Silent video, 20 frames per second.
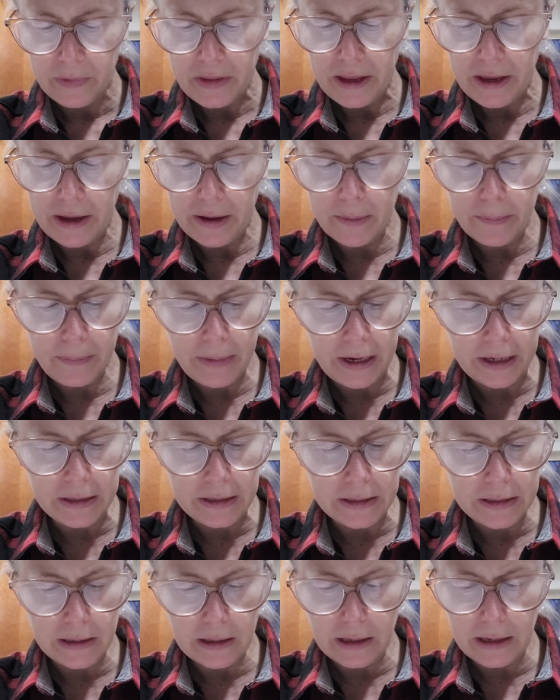and
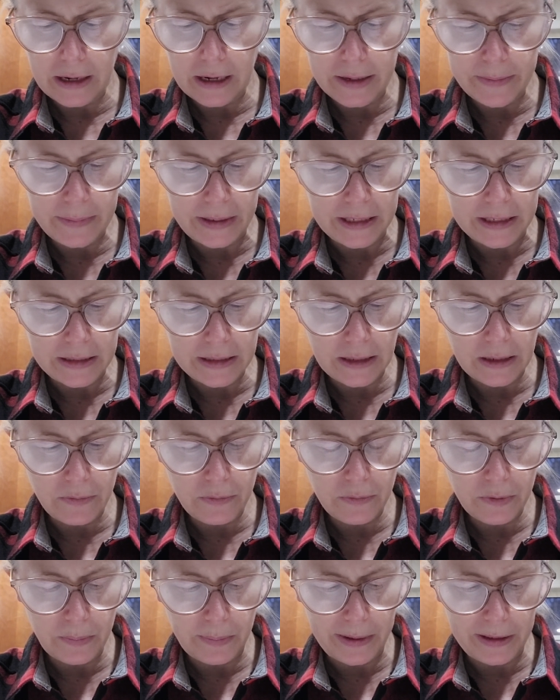I myself
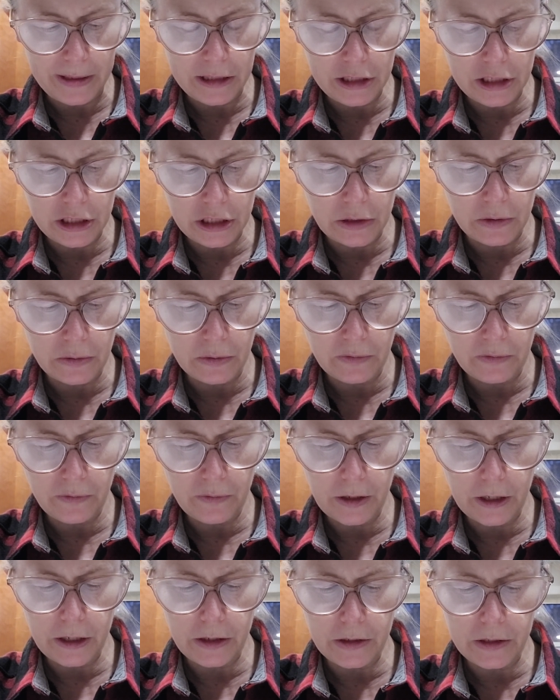will punish you
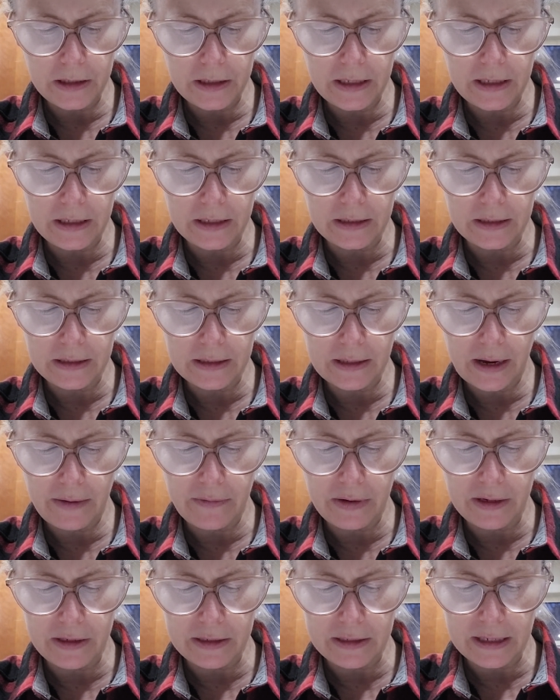for your sins
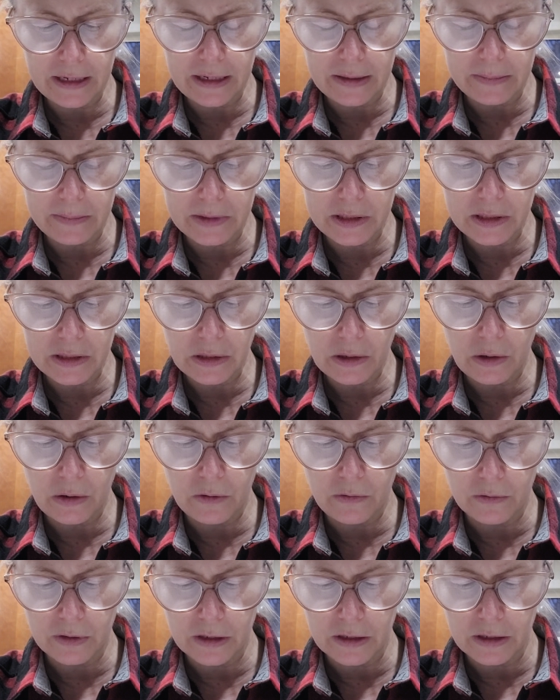7 times
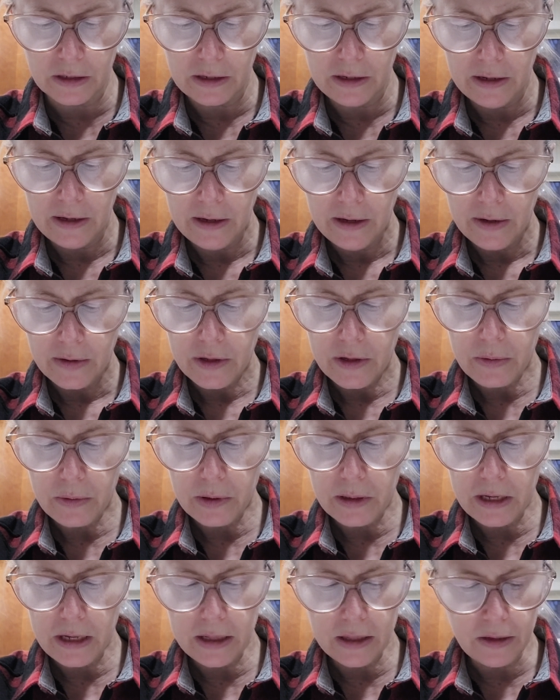over. You will
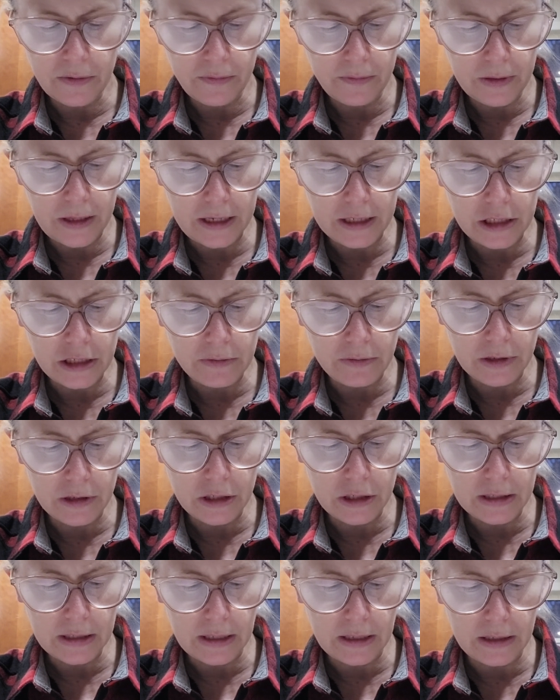eat the flesh of your
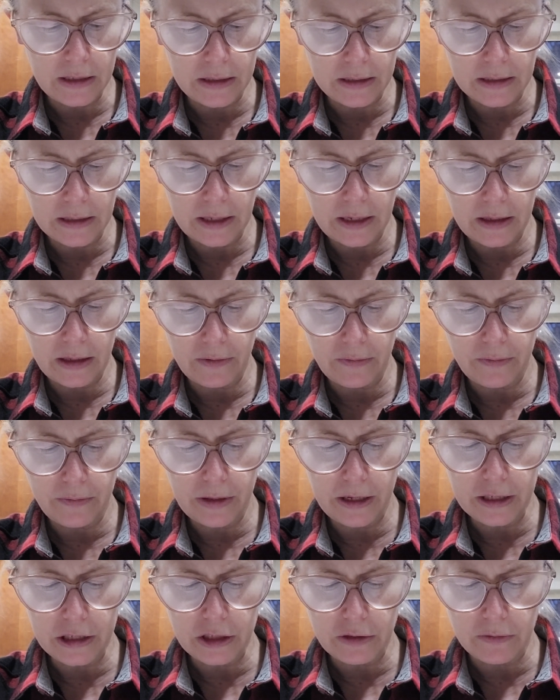sons and the
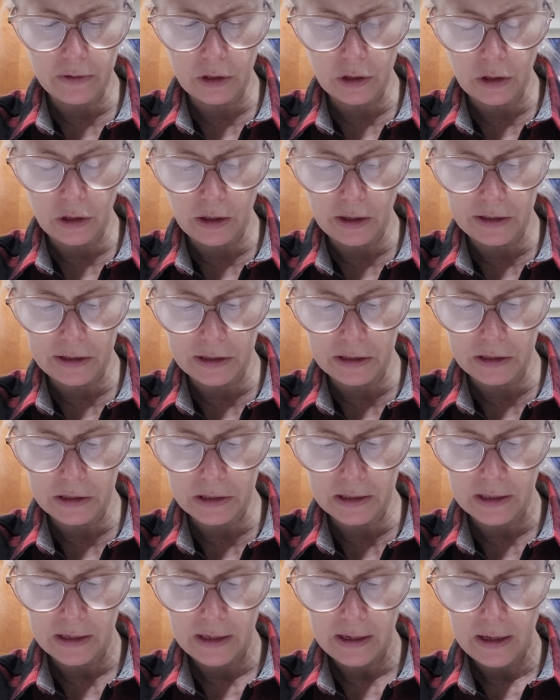flesh of your daughters.